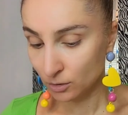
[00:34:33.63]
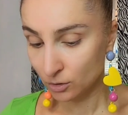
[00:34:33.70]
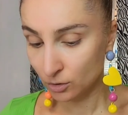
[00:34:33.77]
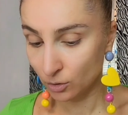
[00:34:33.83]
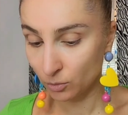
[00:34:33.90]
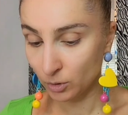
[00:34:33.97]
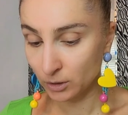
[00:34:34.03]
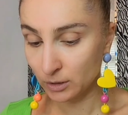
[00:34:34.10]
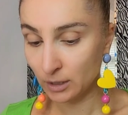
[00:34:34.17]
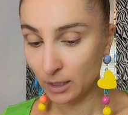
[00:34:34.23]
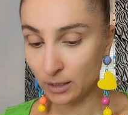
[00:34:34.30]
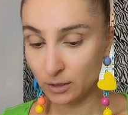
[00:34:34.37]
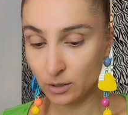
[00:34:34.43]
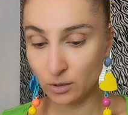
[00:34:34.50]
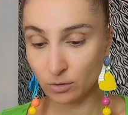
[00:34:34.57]
So what
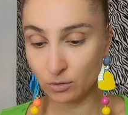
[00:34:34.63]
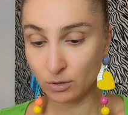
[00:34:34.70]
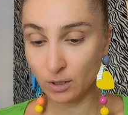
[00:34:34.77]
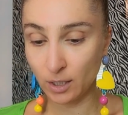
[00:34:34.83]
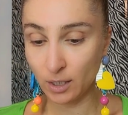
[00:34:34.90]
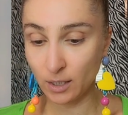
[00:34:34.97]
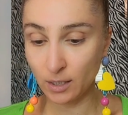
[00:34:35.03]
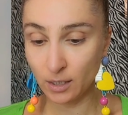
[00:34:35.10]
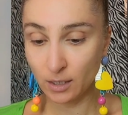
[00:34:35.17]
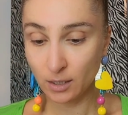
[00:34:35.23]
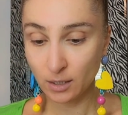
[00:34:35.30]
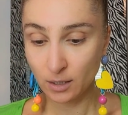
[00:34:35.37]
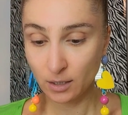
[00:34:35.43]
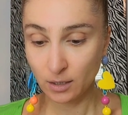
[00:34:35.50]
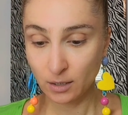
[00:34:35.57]
day is today?
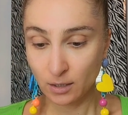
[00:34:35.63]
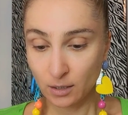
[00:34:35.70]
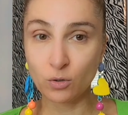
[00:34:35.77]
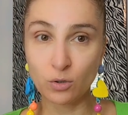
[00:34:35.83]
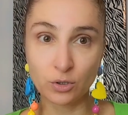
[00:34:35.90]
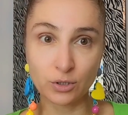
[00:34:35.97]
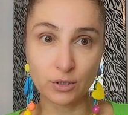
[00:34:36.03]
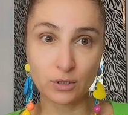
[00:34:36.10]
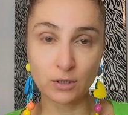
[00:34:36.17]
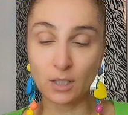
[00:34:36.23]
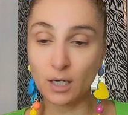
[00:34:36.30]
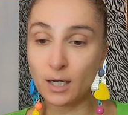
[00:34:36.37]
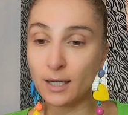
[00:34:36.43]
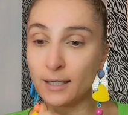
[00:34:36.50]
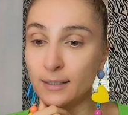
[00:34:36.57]
August
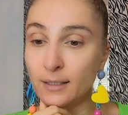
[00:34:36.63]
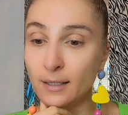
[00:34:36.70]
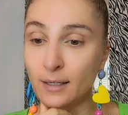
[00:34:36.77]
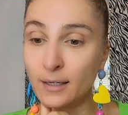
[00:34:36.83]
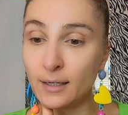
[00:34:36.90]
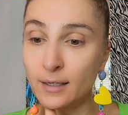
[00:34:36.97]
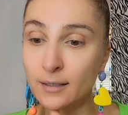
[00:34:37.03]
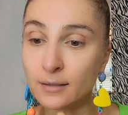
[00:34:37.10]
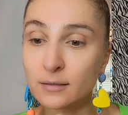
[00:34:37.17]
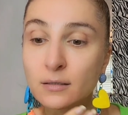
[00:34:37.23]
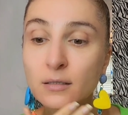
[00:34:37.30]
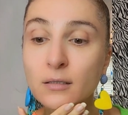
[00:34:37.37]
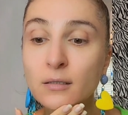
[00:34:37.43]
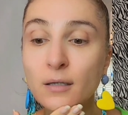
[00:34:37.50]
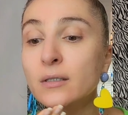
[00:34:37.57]
9, and
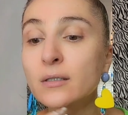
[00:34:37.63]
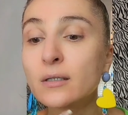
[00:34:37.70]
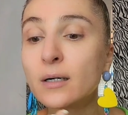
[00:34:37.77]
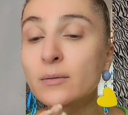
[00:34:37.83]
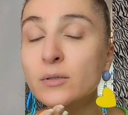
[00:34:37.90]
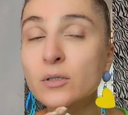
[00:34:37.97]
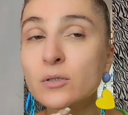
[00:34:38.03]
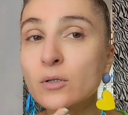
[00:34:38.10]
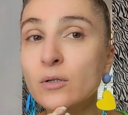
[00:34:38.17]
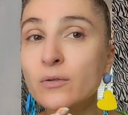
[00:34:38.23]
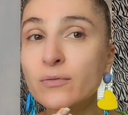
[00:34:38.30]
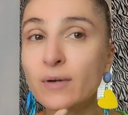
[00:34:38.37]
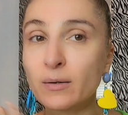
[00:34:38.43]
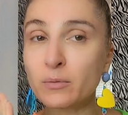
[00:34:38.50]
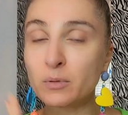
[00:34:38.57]
I don't know
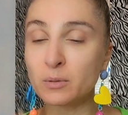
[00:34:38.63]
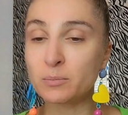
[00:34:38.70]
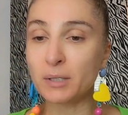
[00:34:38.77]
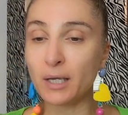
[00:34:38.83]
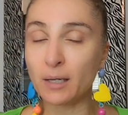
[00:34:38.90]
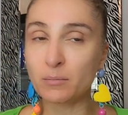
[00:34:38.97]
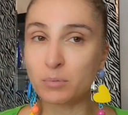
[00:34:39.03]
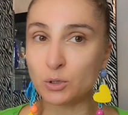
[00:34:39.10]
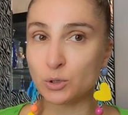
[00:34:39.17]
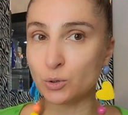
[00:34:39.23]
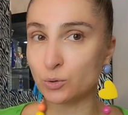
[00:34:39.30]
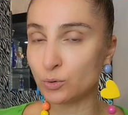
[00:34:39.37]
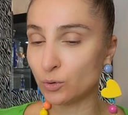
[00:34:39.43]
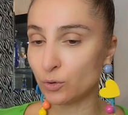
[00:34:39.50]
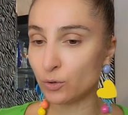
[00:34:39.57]
if I will be able
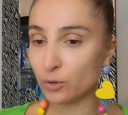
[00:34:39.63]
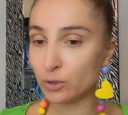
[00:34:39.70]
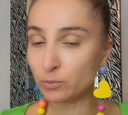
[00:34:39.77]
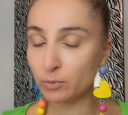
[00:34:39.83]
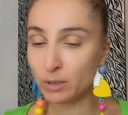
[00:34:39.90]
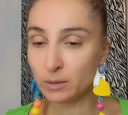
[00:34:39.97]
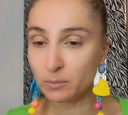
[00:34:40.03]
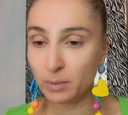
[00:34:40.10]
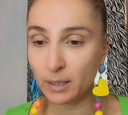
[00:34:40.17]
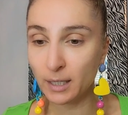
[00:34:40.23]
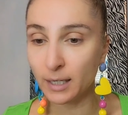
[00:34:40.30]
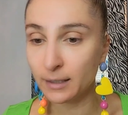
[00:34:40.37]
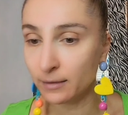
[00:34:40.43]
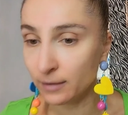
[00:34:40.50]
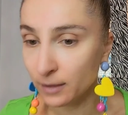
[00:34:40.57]
to do third one,
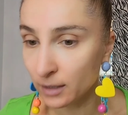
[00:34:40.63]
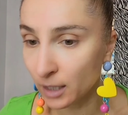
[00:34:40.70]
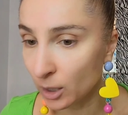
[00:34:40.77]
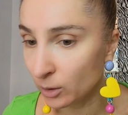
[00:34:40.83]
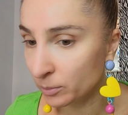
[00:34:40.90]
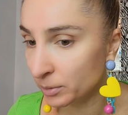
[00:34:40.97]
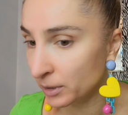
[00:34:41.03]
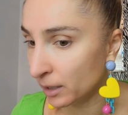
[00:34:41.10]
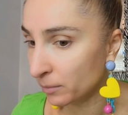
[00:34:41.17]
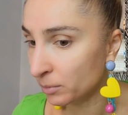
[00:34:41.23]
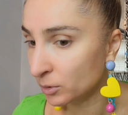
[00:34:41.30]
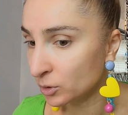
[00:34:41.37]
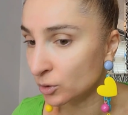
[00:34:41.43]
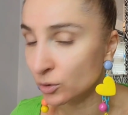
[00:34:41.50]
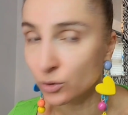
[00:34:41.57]
but I think I'll be
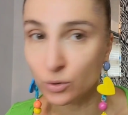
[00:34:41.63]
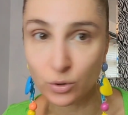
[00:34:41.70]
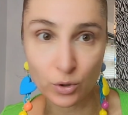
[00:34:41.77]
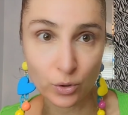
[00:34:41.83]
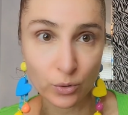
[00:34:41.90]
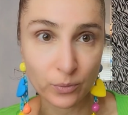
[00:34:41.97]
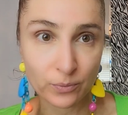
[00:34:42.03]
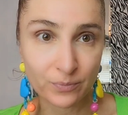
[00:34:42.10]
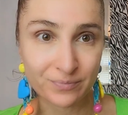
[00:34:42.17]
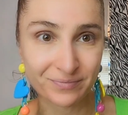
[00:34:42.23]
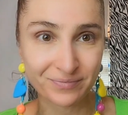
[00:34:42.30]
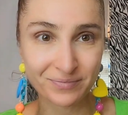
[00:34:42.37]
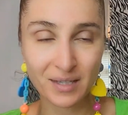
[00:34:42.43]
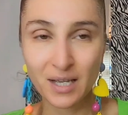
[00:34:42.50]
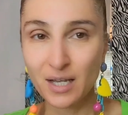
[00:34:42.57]
able to do 2.
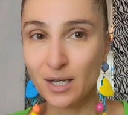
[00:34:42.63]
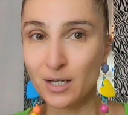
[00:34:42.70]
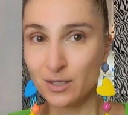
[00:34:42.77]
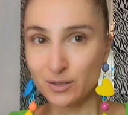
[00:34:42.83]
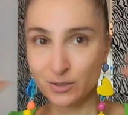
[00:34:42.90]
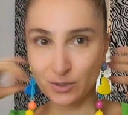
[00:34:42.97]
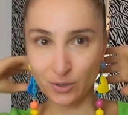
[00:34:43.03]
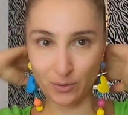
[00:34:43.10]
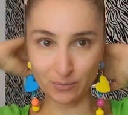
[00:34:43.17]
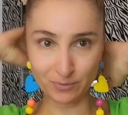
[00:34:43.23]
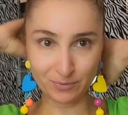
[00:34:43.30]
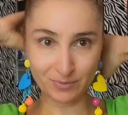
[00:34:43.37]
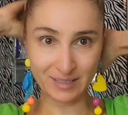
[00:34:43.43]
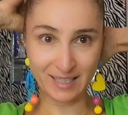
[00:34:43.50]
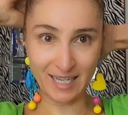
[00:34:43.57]
So
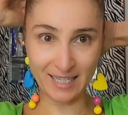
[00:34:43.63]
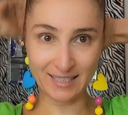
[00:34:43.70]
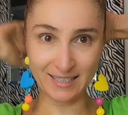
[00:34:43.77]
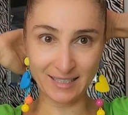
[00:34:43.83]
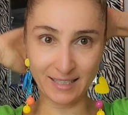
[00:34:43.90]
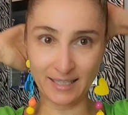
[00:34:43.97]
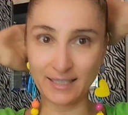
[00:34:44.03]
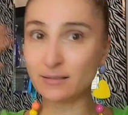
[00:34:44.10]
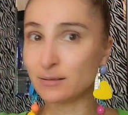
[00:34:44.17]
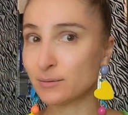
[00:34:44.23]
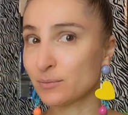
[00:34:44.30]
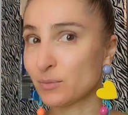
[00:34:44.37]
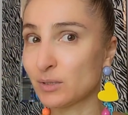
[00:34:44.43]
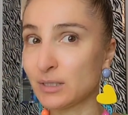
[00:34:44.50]
that's it.